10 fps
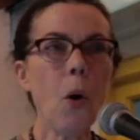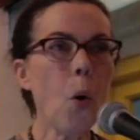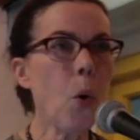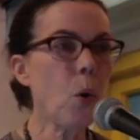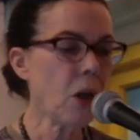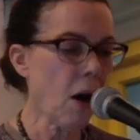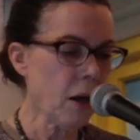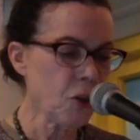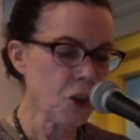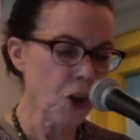Old
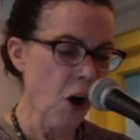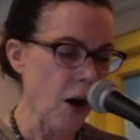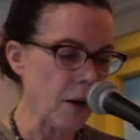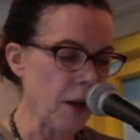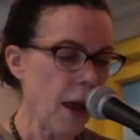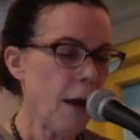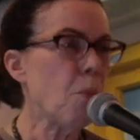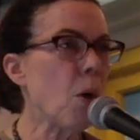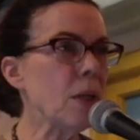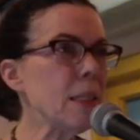Han Shan,
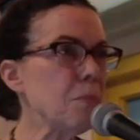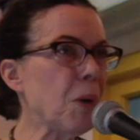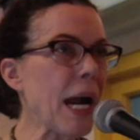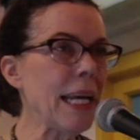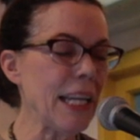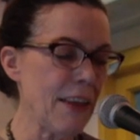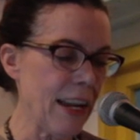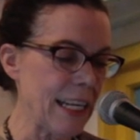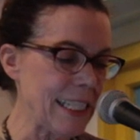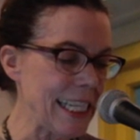more sprightly
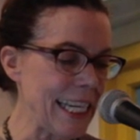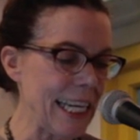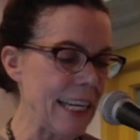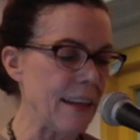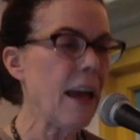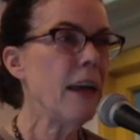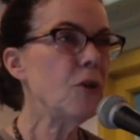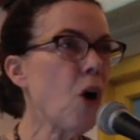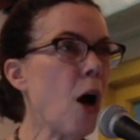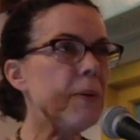than a teen,
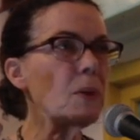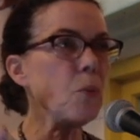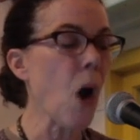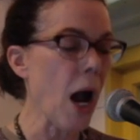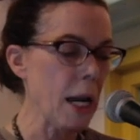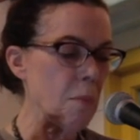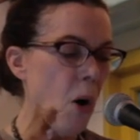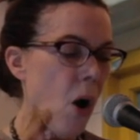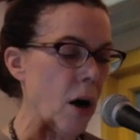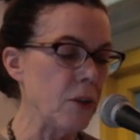drops rhyme
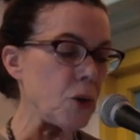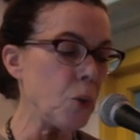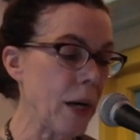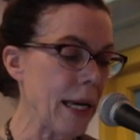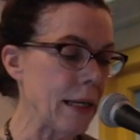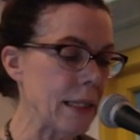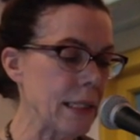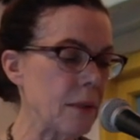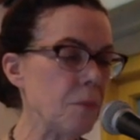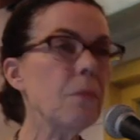on
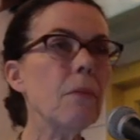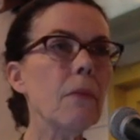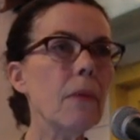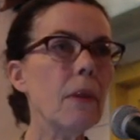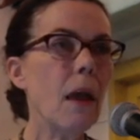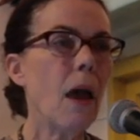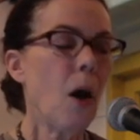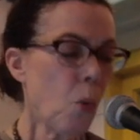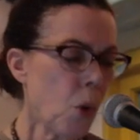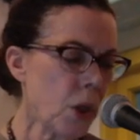twigs.
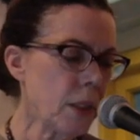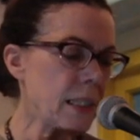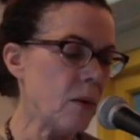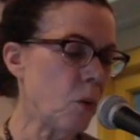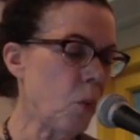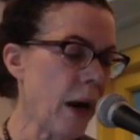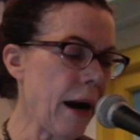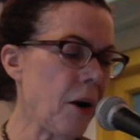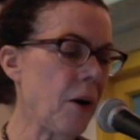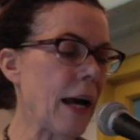Words
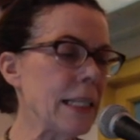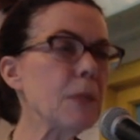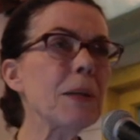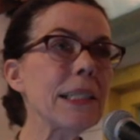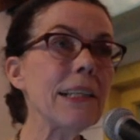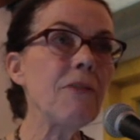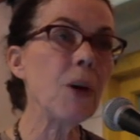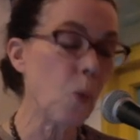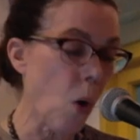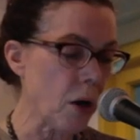rare as
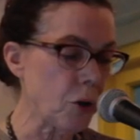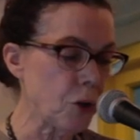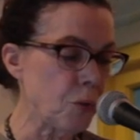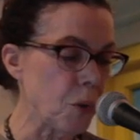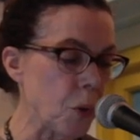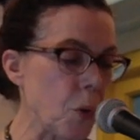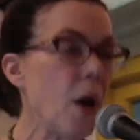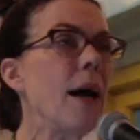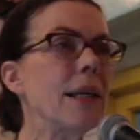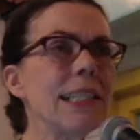Pacific water shrew
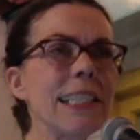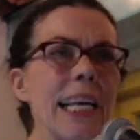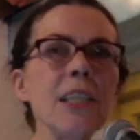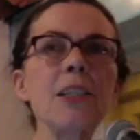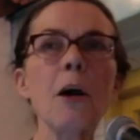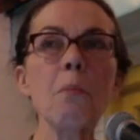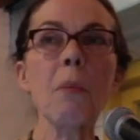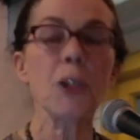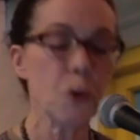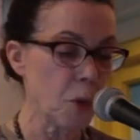ascend a
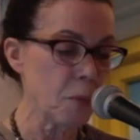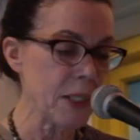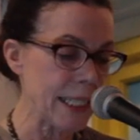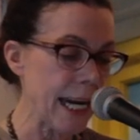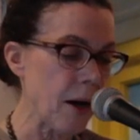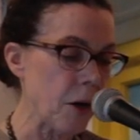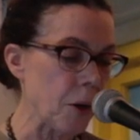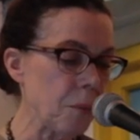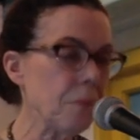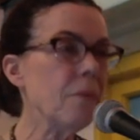mushroom
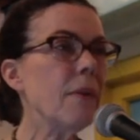stair.